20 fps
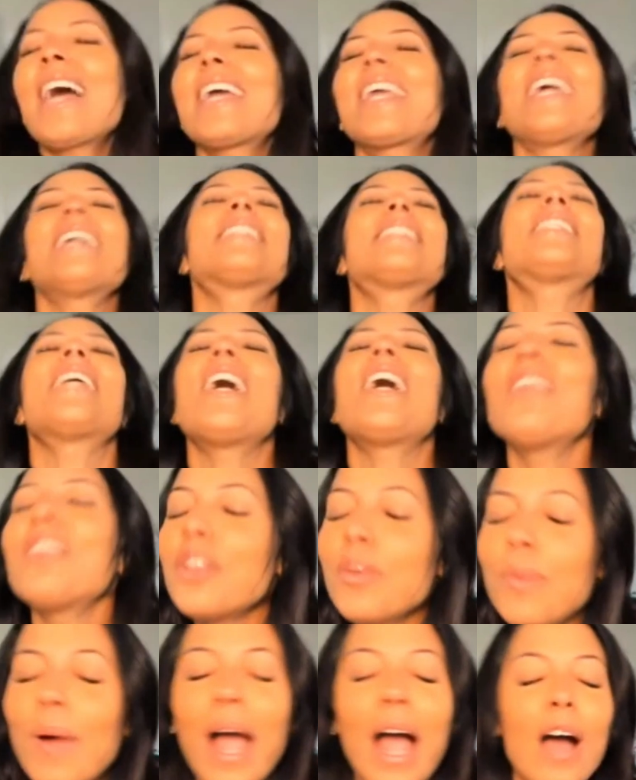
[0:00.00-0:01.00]
can't tell
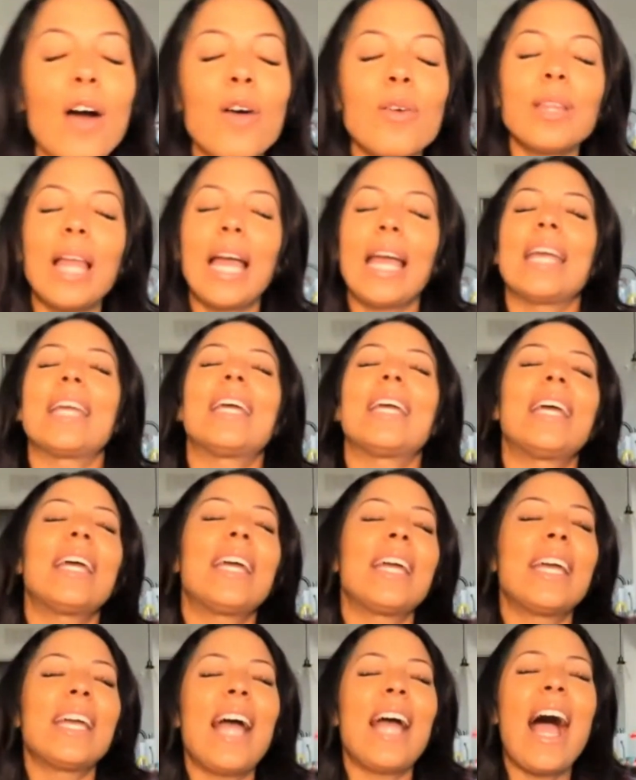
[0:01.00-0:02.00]
you how, like,
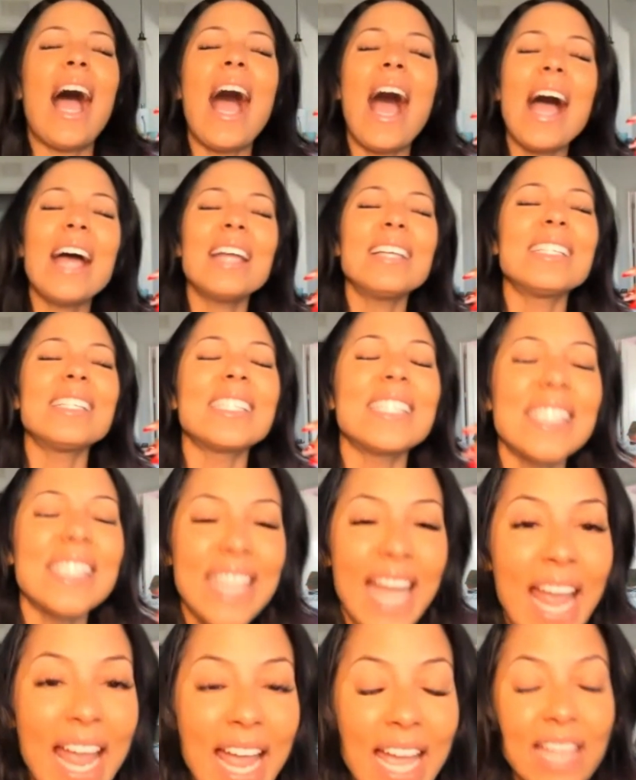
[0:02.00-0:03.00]
I
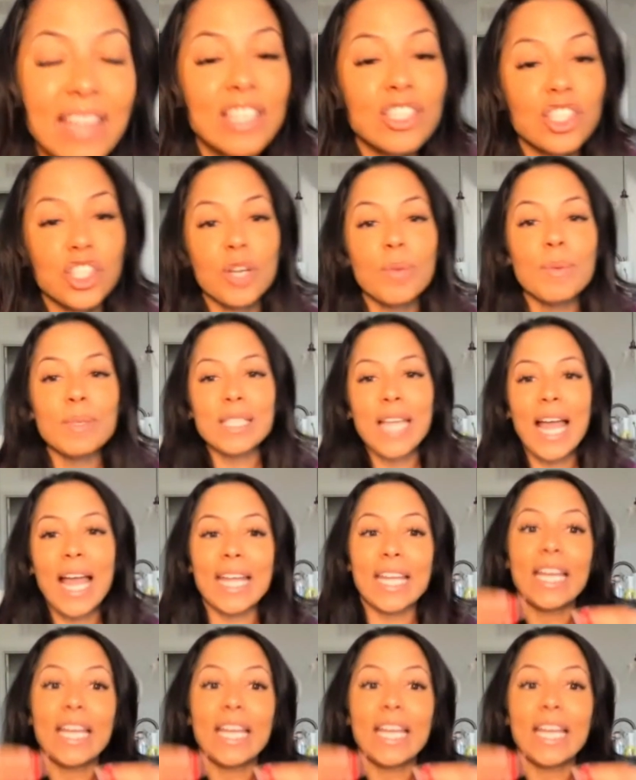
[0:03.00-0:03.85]
understand that she was like